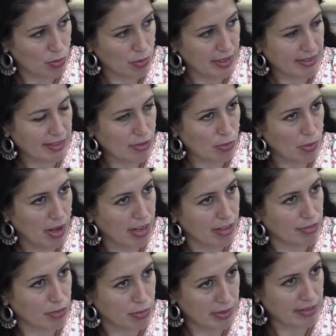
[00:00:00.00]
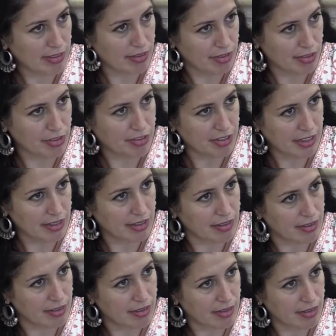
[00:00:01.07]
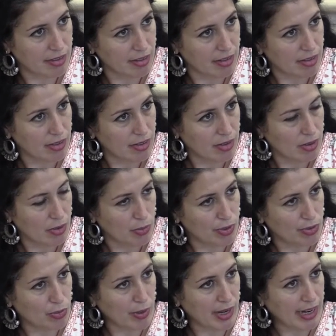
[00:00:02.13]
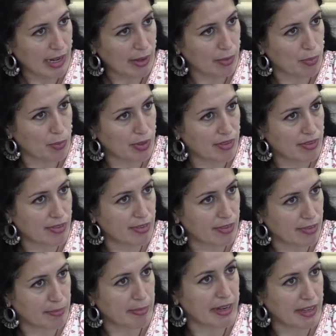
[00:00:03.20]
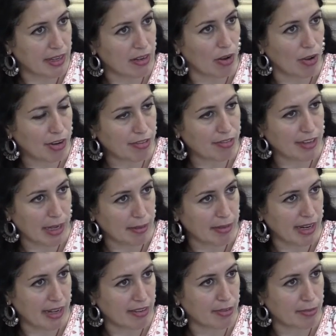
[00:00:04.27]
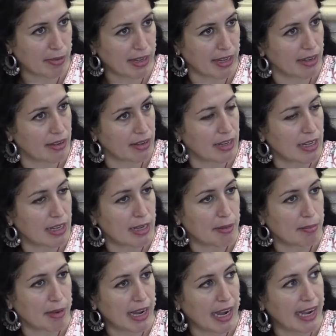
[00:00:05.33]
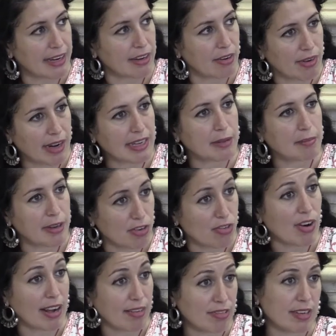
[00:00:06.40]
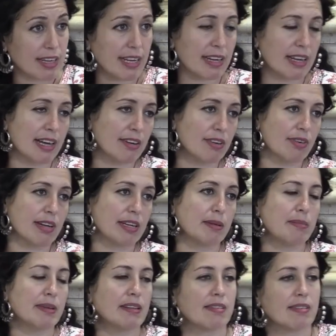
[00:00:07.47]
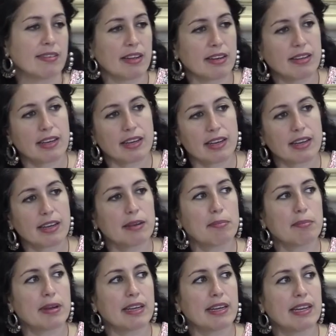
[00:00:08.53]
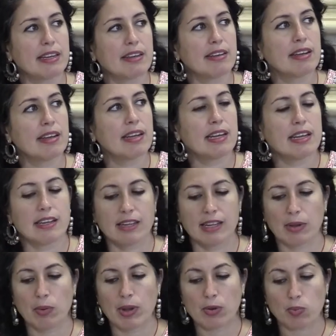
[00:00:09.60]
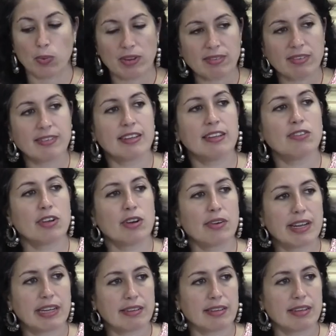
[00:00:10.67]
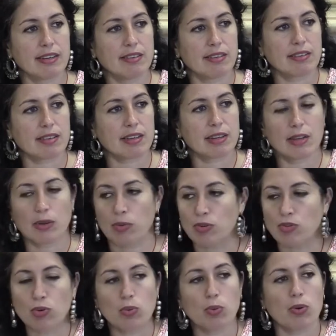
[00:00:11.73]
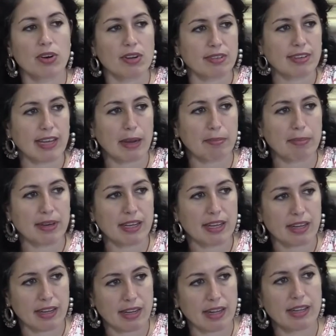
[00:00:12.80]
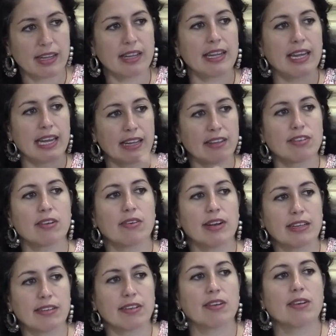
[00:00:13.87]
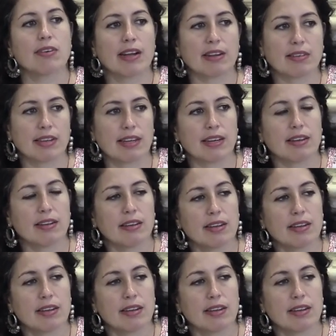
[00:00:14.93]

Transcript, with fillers: 2013 okay. was when I was spending a lot of time in Hasbaya. But I'd already been traveling, I'd already been studying, but it, they, it wasn't integrated. There were two worlds happening, and then they integrated around them.